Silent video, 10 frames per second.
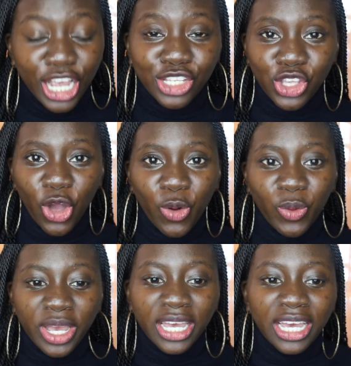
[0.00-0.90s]

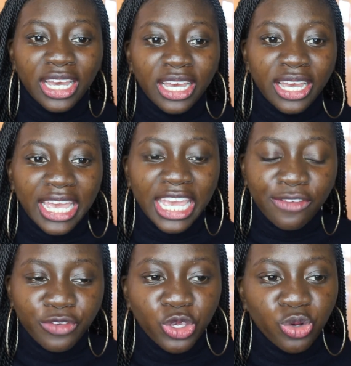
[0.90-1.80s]
So
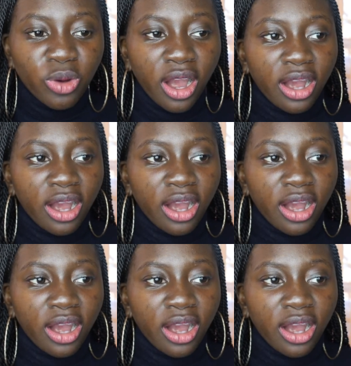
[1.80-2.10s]
if you